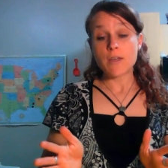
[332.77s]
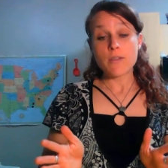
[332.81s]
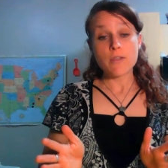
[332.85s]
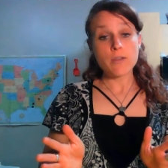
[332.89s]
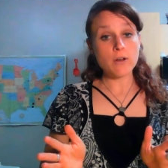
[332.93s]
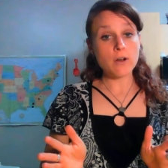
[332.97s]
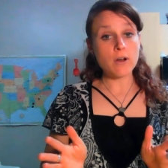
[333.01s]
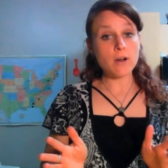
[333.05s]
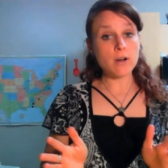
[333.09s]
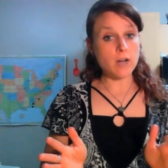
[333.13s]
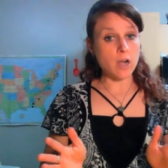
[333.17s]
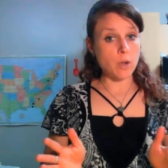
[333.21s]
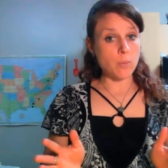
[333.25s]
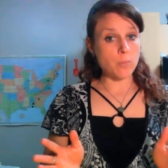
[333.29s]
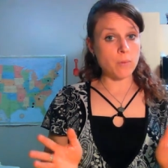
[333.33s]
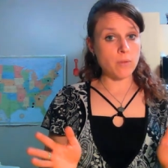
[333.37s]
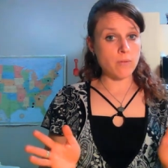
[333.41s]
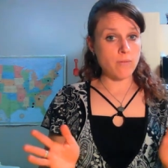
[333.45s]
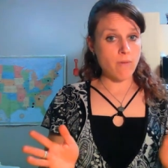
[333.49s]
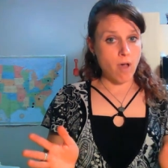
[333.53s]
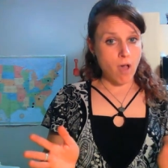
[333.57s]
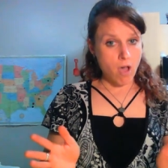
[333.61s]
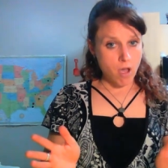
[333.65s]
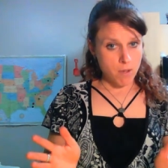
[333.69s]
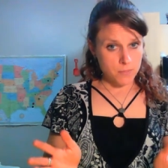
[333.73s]
There are a couple
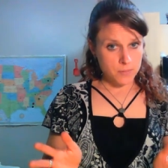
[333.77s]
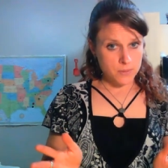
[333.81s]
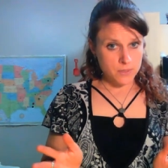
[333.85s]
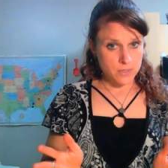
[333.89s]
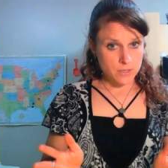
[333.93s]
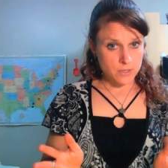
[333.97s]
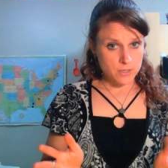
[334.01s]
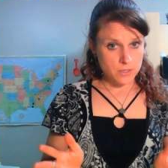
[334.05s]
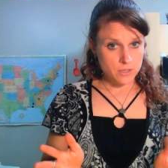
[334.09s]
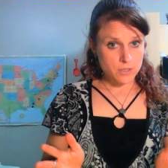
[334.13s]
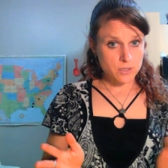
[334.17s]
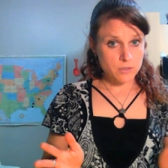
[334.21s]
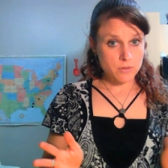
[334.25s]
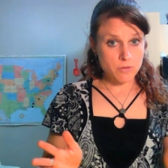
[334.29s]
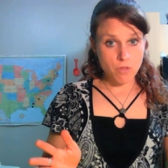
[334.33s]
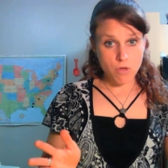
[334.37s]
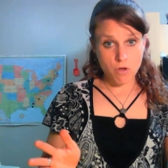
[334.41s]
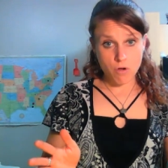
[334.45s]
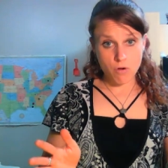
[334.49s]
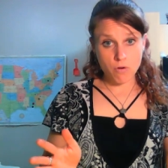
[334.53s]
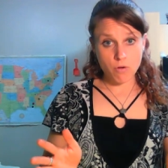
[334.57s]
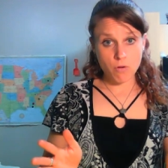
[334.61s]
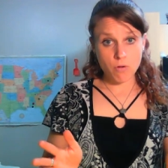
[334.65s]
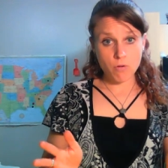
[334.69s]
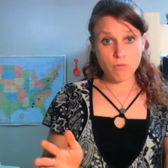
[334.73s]
of options,
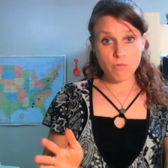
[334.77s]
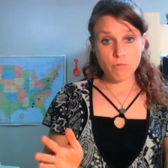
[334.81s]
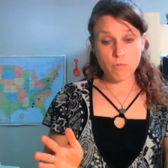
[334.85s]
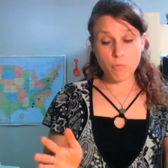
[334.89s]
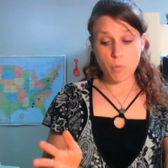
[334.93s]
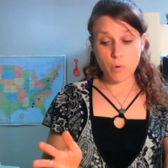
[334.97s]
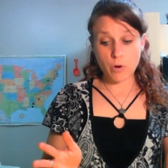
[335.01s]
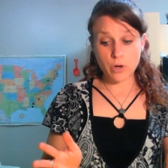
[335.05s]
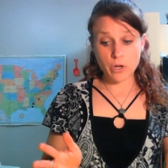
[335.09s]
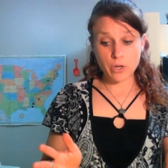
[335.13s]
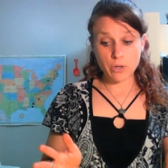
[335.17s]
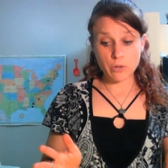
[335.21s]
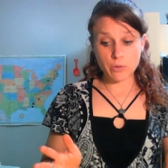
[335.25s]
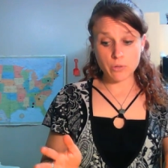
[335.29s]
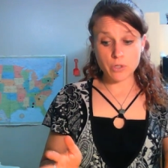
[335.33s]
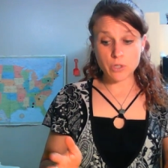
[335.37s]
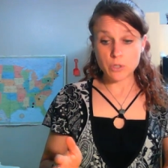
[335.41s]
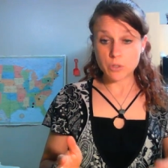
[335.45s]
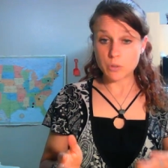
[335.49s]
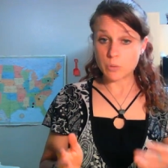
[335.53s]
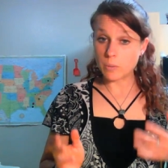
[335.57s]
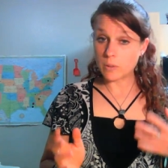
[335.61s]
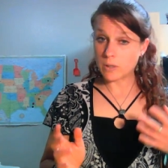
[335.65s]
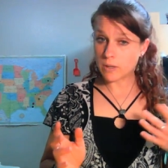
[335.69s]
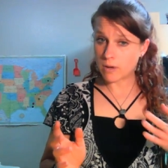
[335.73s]
though, for you
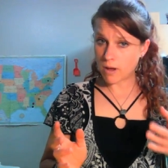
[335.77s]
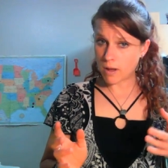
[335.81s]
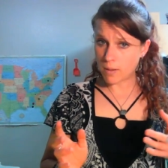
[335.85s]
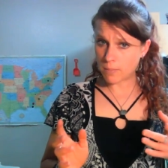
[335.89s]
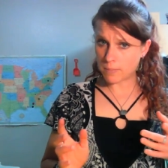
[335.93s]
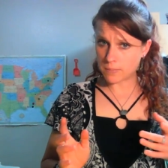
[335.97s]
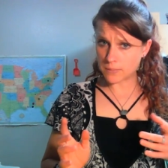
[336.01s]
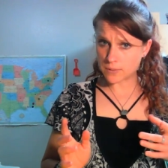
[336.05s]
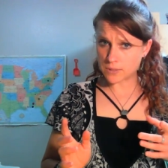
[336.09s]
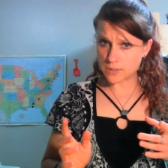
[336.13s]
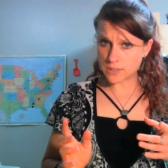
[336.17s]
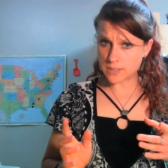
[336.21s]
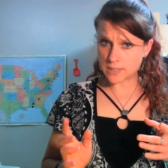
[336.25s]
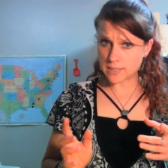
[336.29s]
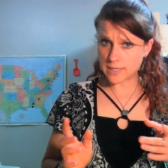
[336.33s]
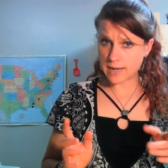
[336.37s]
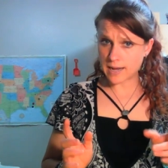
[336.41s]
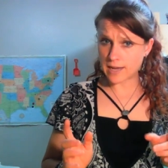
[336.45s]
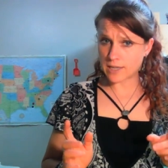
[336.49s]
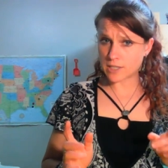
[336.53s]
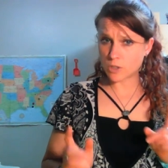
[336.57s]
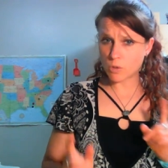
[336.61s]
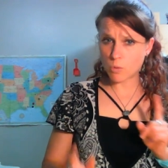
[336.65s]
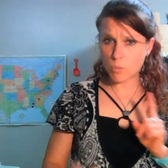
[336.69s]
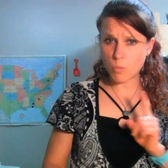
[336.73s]
to accomplish the
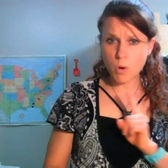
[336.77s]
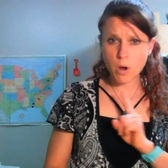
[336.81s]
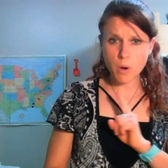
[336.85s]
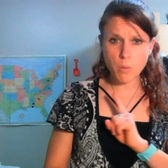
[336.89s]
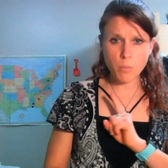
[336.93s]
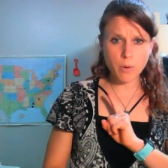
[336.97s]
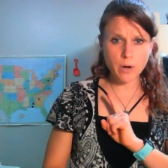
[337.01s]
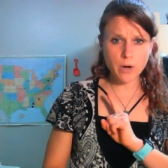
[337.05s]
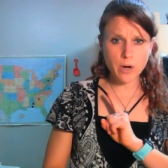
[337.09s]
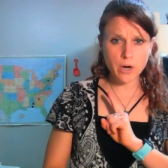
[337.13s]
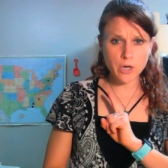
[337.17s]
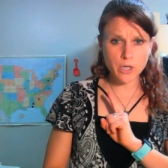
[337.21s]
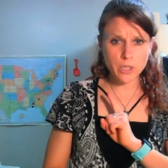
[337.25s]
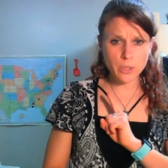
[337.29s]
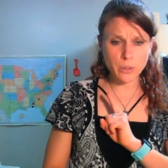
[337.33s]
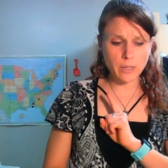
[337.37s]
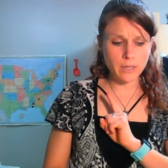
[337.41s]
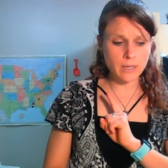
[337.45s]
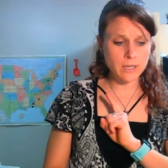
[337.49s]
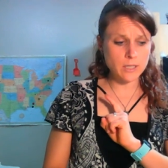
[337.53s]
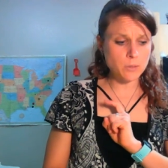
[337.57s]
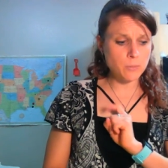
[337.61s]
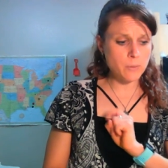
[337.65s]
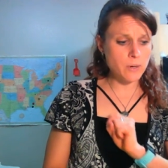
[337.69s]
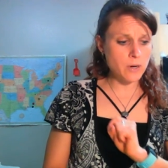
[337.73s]
task. What we are
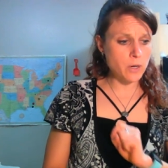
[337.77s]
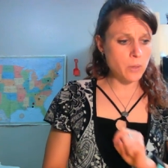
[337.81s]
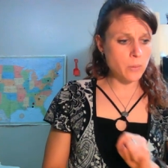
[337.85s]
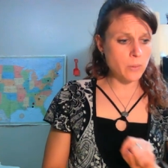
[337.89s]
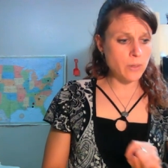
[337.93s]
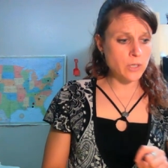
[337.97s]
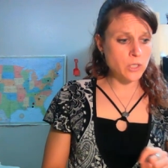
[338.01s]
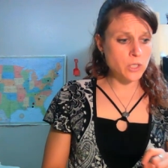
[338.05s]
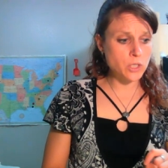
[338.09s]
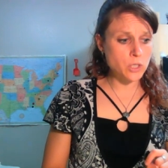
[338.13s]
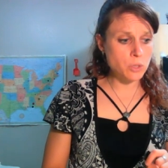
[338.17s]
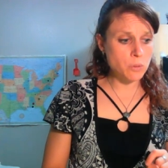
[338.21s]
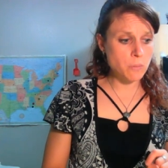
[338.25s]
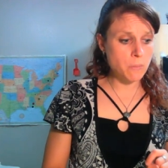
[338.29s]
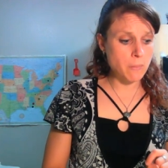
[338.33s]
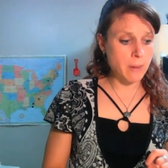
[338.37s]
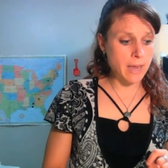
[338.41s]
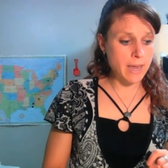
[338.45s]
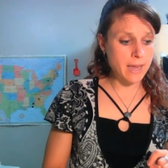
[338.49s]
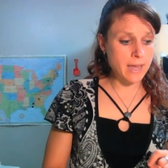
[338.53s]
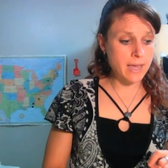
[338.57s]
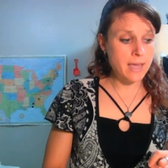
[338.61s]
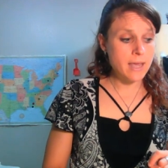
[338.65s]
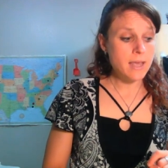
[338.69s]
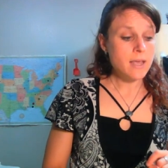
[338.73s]
doing is we are going to
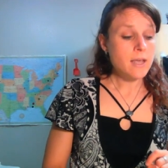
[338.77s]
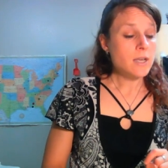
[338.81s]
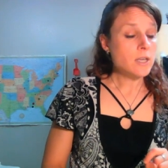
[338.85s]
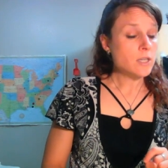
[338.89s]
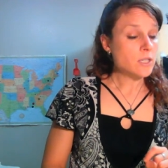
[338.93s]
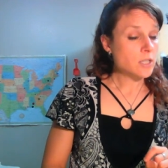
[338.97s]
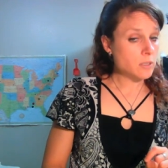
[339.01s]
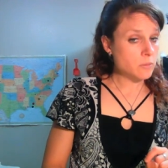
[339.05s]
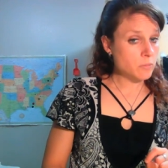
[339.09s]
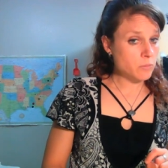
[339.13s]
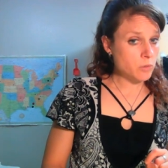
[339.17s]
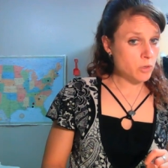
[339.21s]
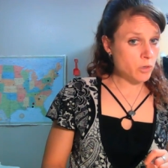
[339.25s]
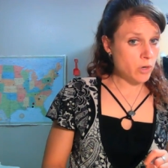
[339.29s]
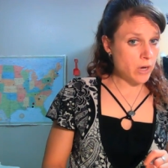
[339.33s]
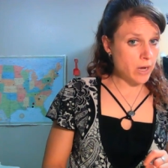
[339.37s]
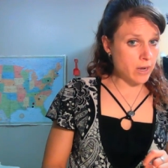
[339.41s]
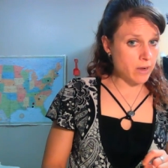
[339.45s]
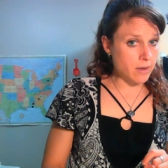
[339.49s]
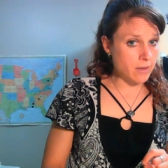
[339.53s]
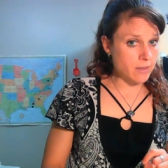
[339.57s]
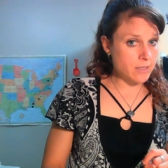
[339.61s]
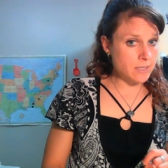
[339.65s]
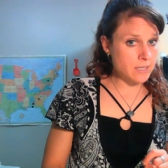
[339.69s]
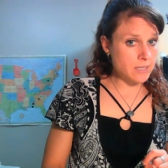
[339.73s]
make some
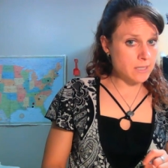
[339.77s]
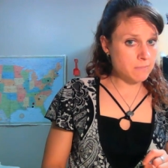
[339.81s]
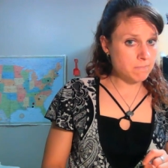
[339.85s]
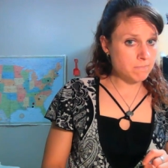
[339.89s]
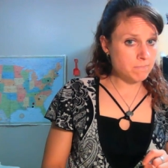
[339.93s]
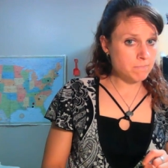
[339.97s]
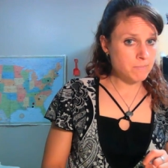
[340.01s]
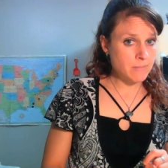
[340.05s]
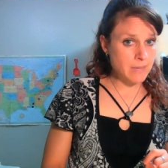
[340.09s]
crayons.